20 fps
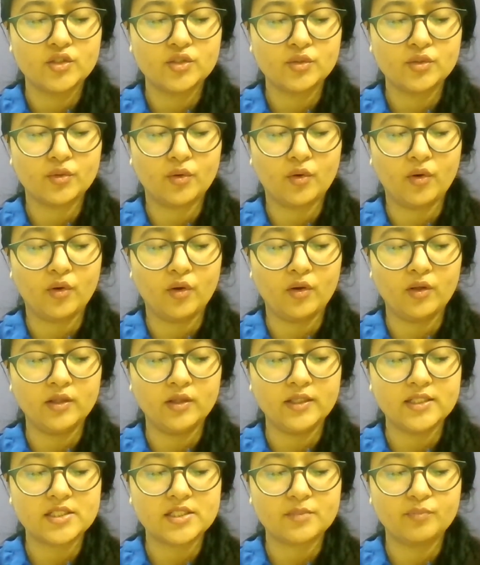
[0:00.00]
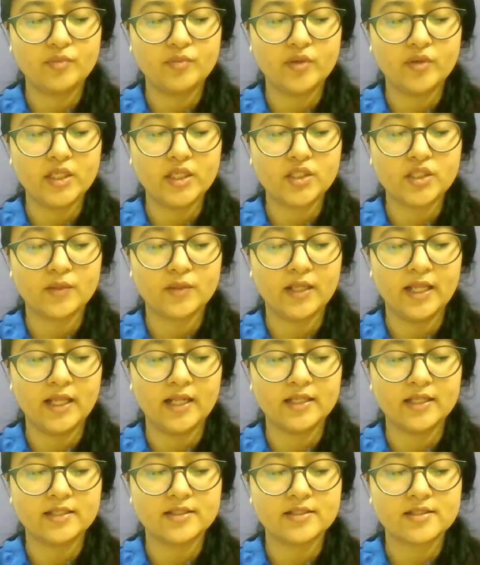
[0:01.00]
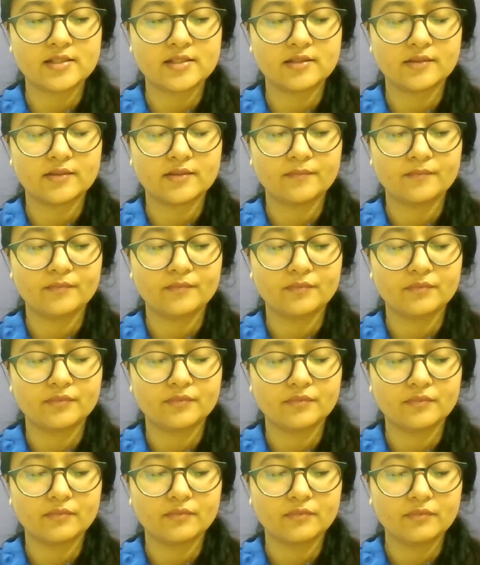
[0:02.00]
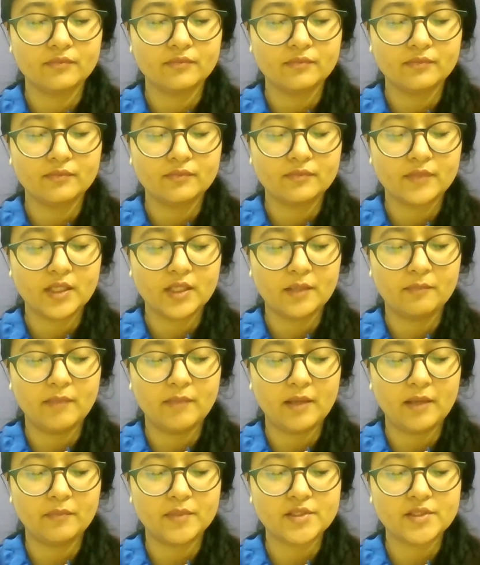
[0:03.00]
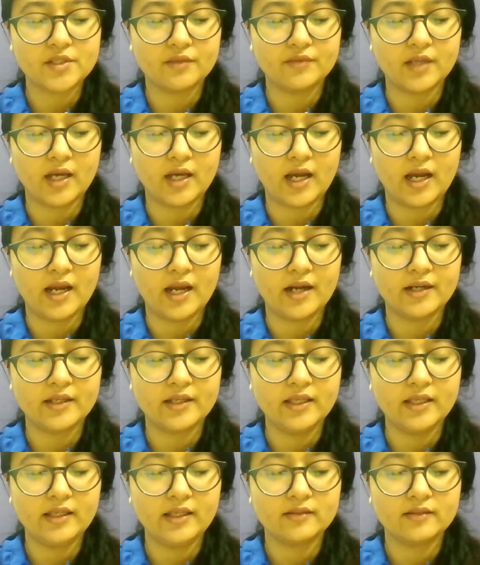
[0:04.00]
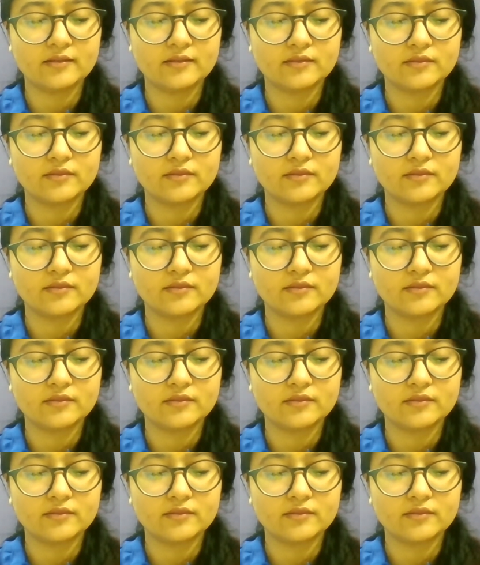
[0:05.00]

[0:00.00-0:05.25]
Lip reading: to all the spiritual elders, members of the hierarchy,